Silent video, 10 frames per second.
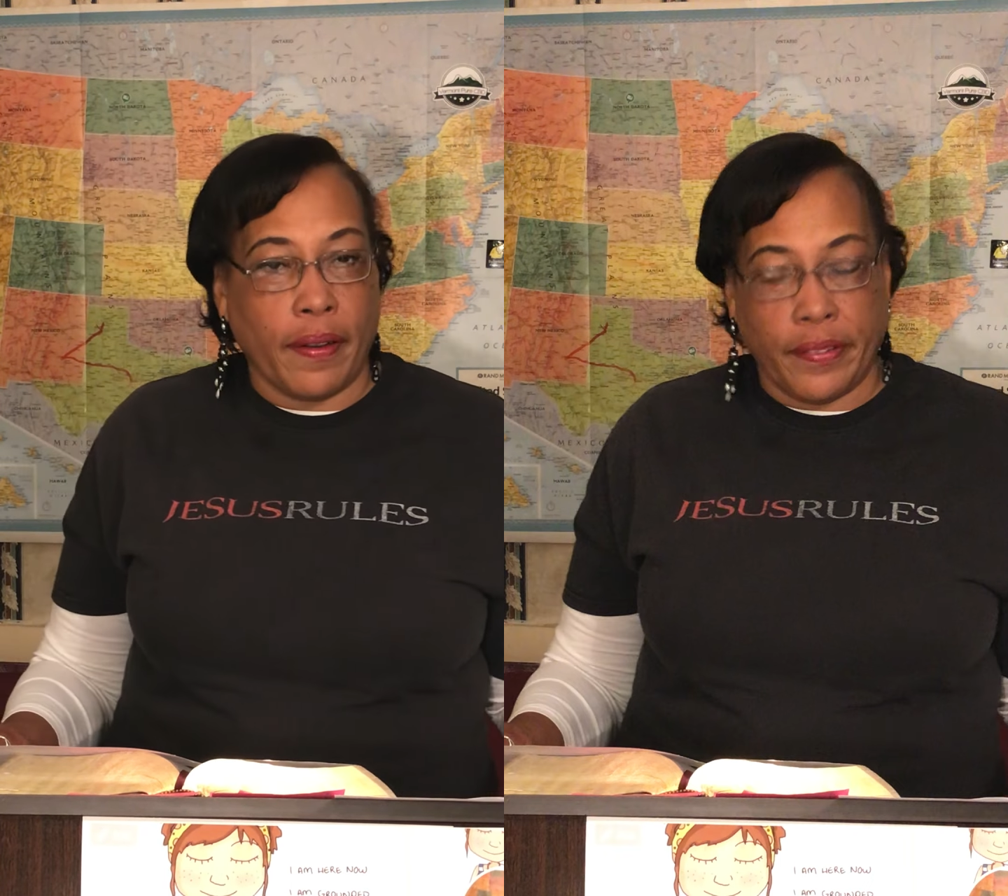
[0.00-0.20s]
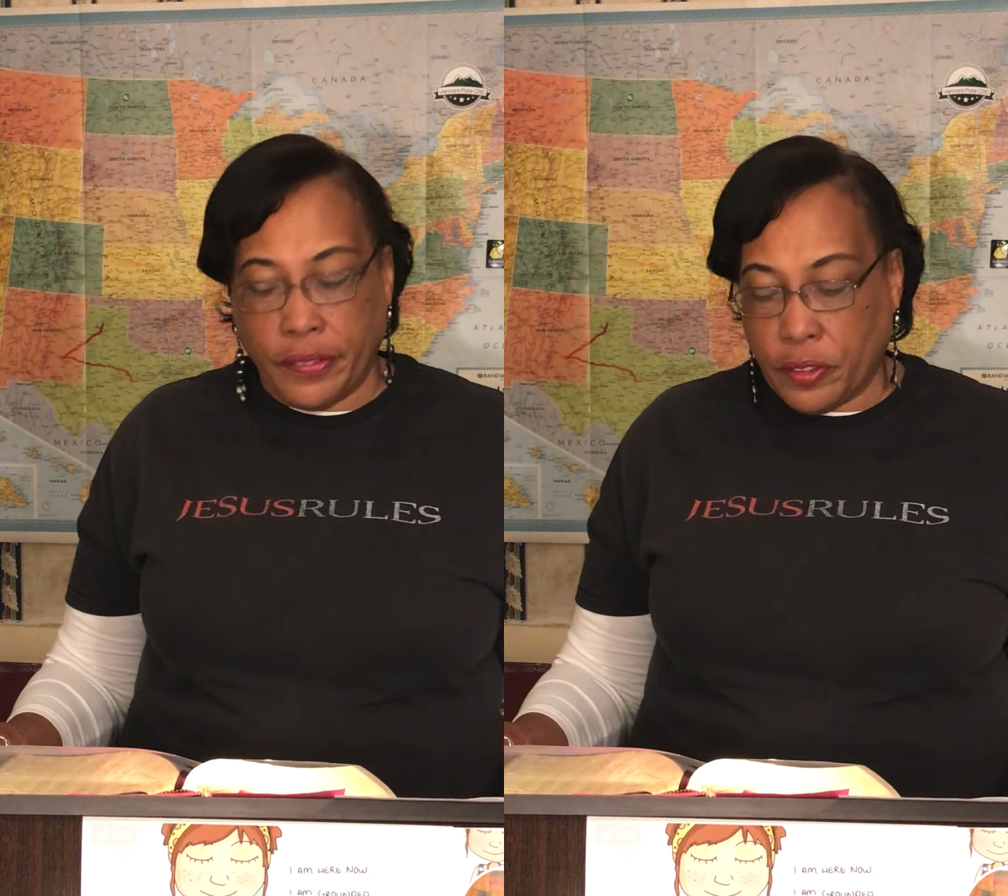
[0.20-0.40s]

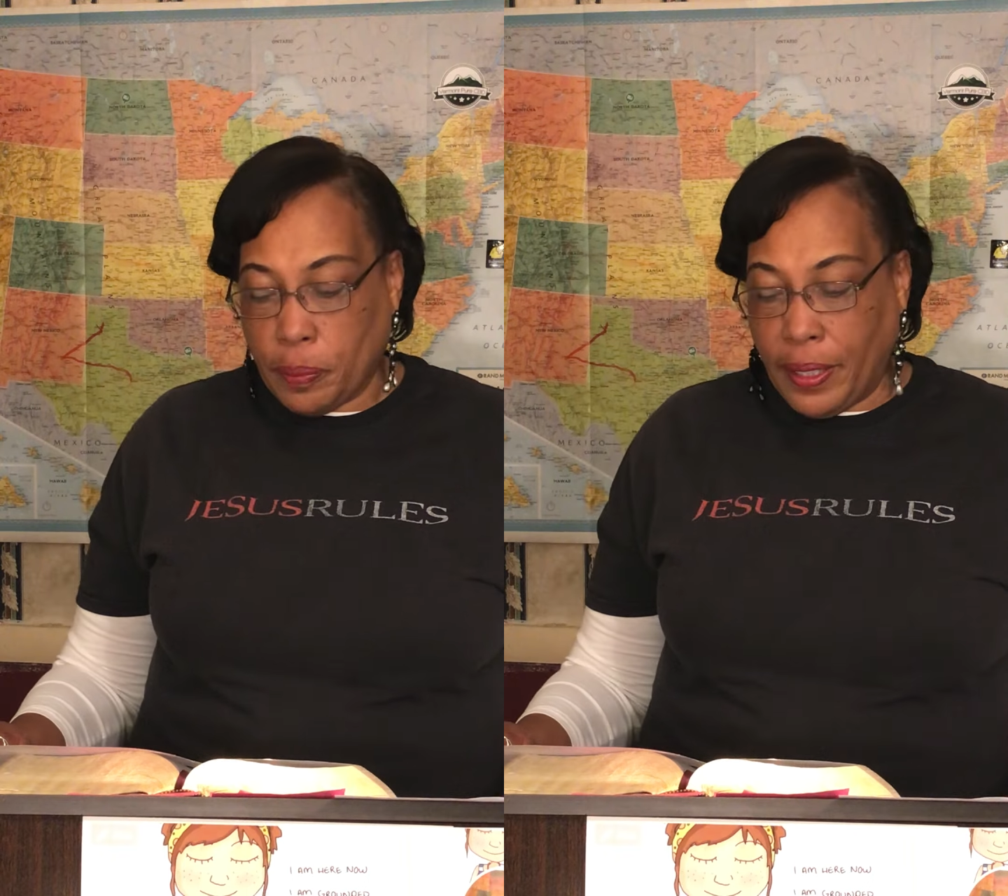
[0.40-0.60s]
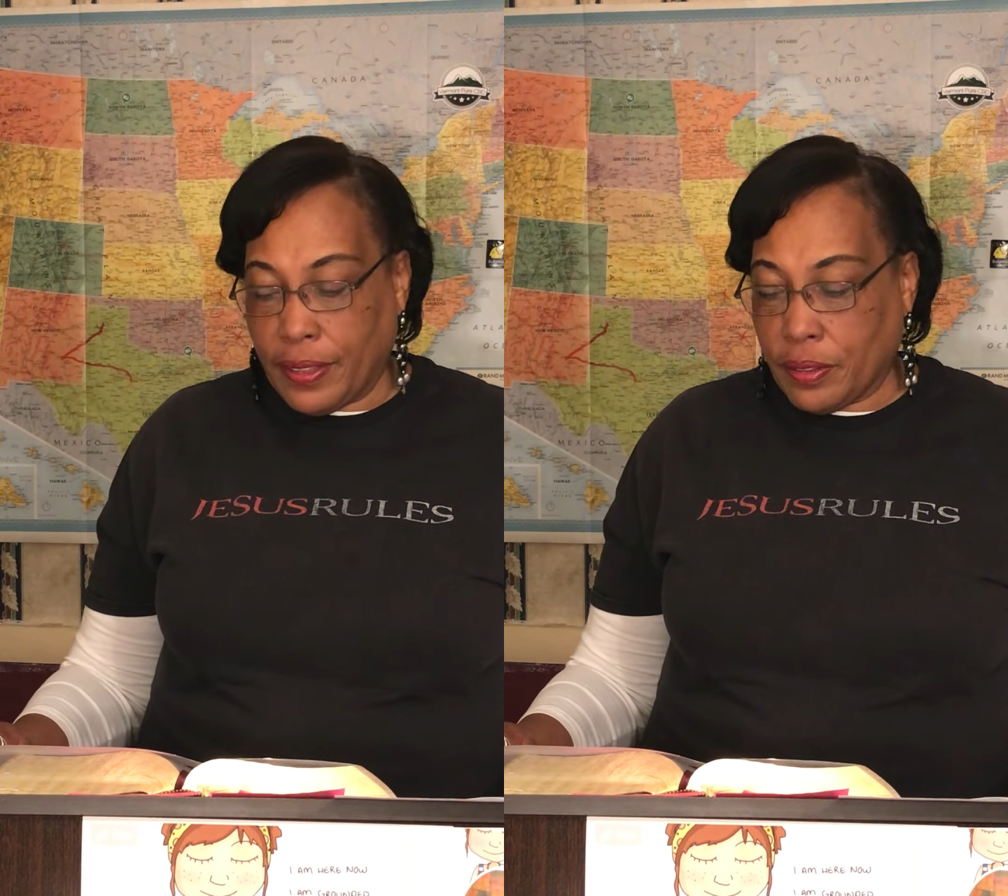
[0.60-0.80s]
on those
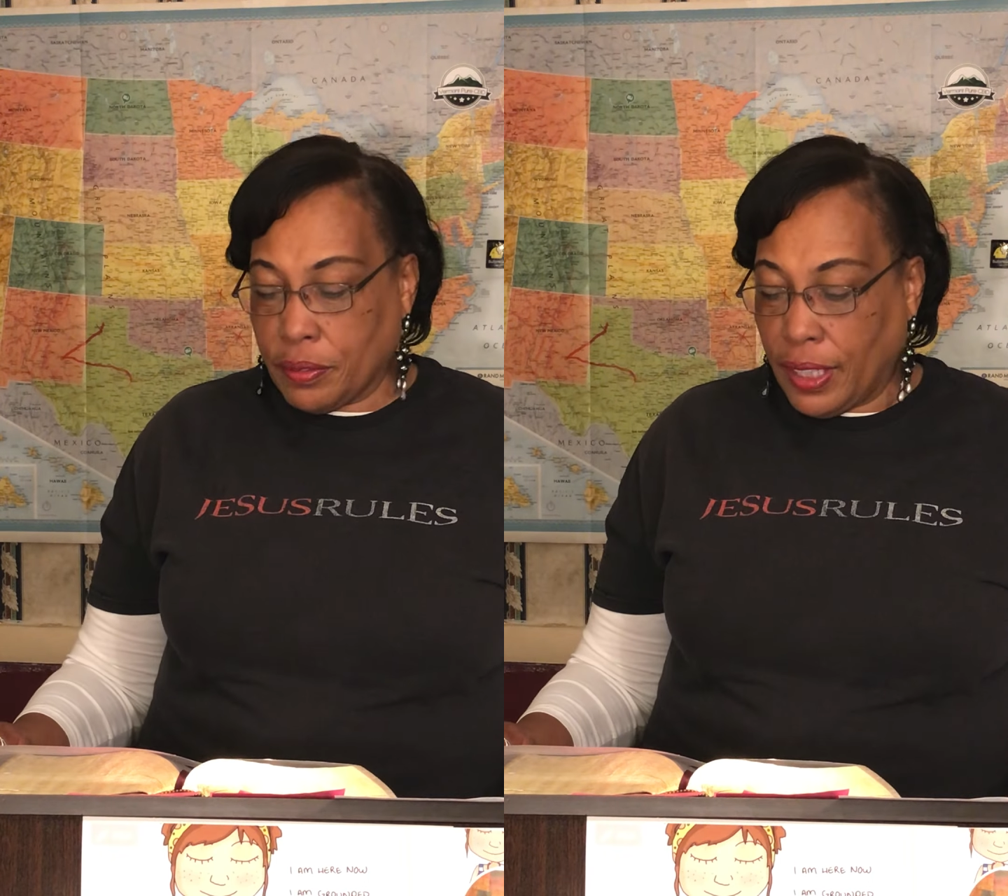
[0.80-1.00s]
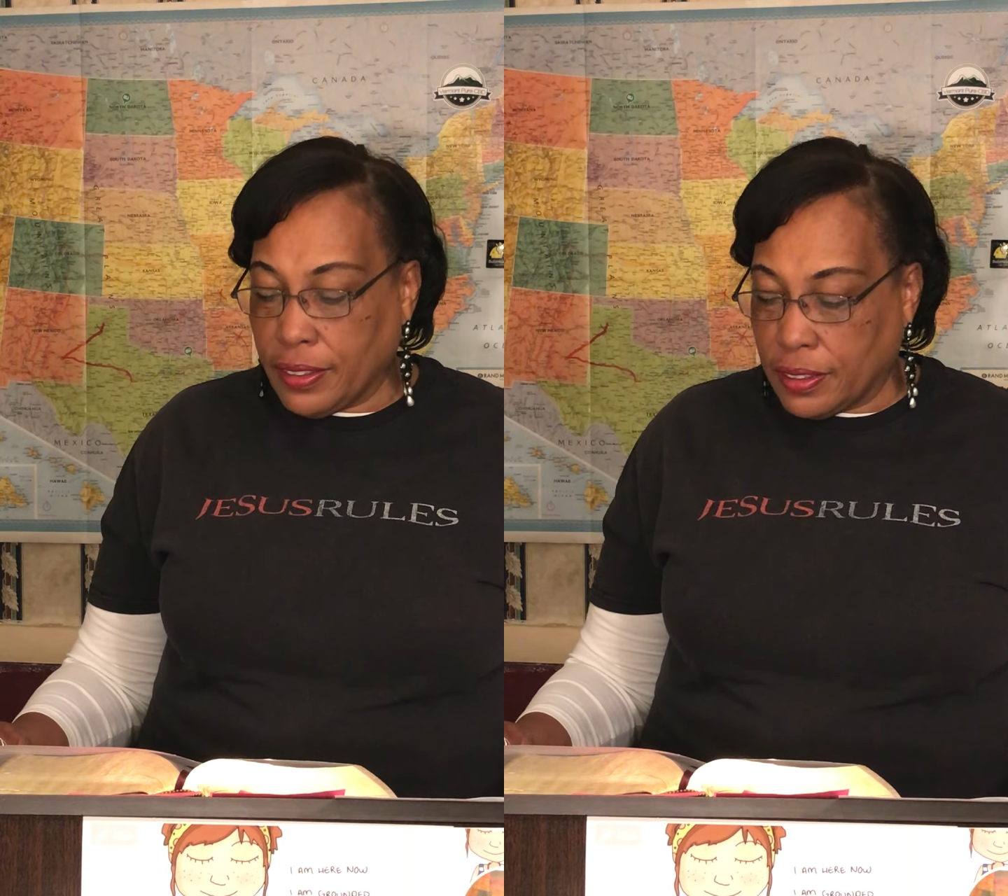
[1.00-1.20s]
paths of
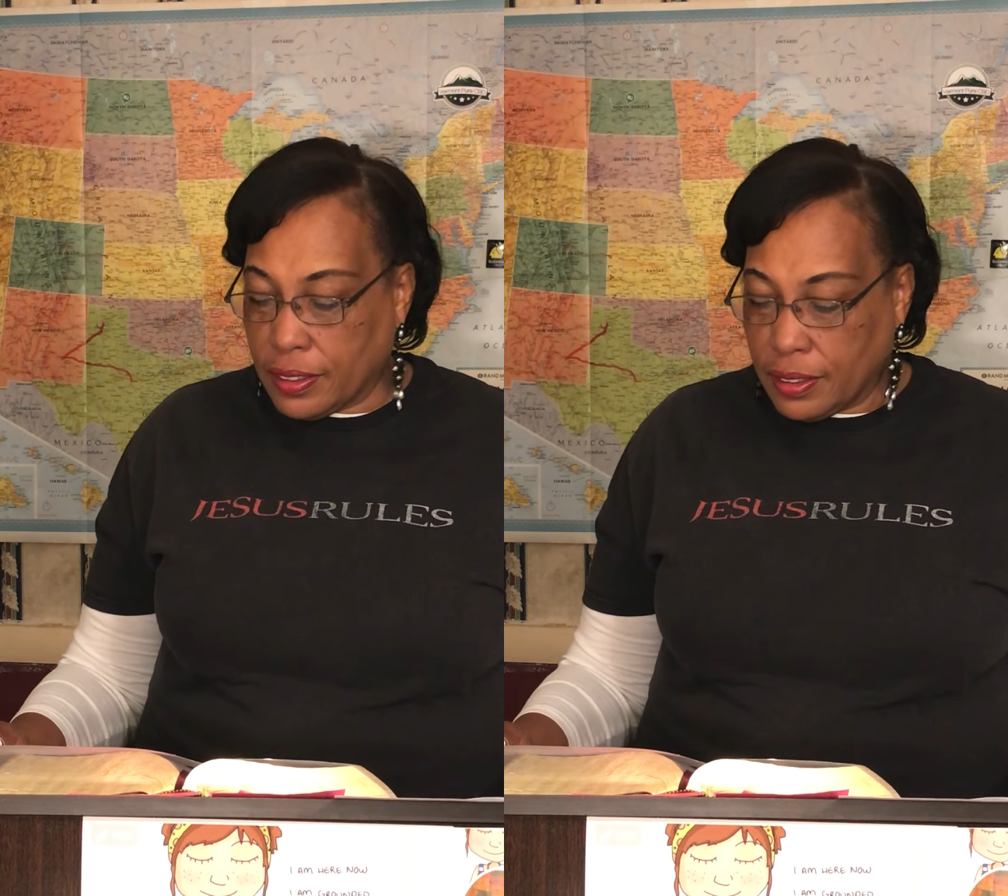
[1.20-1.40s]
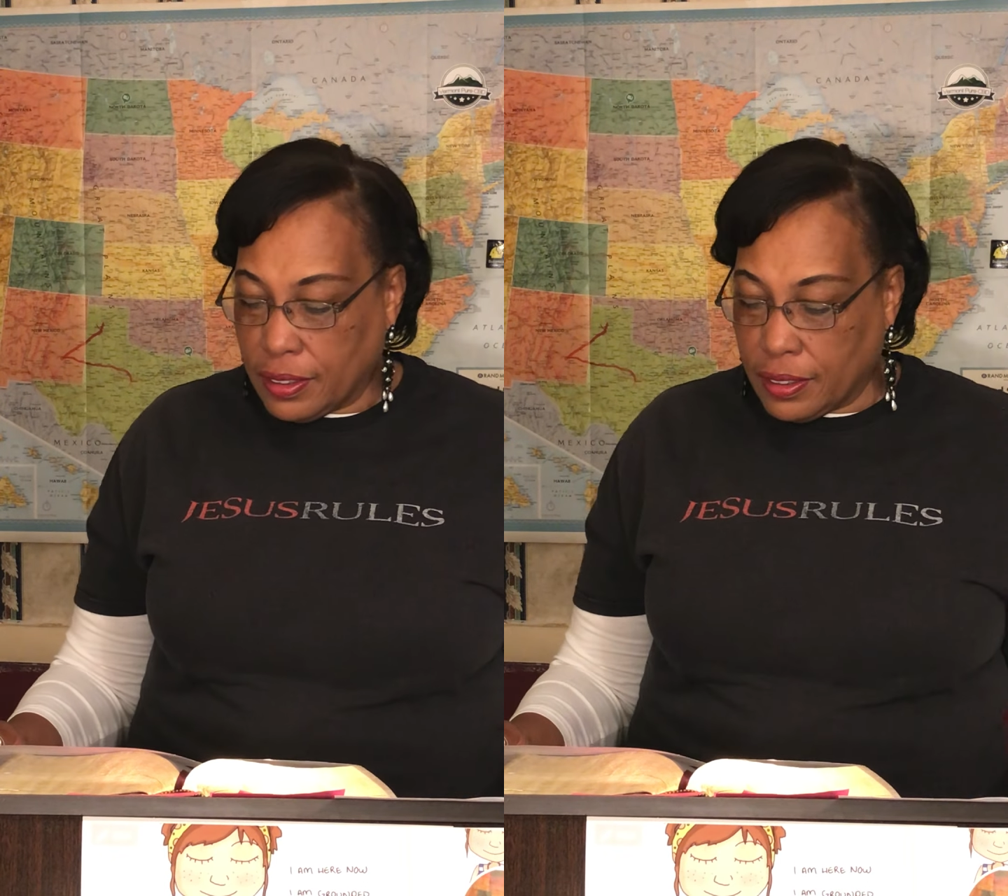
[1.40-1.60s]

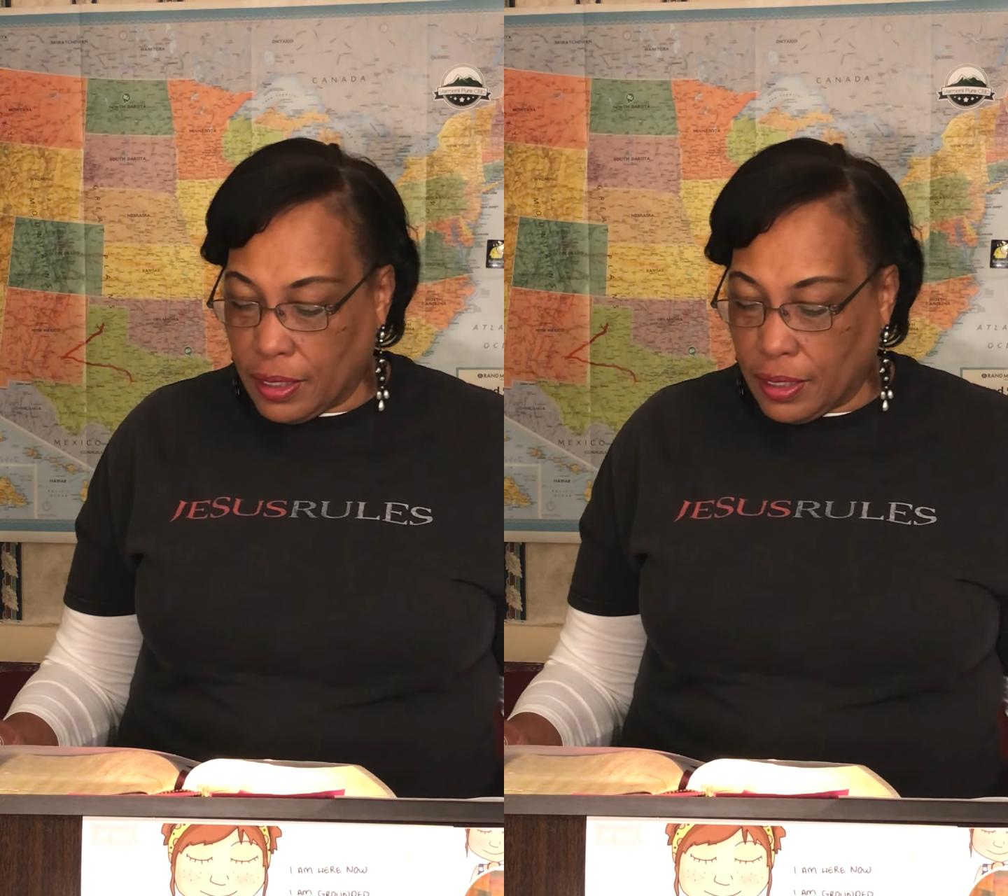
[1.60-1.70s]
righteousness.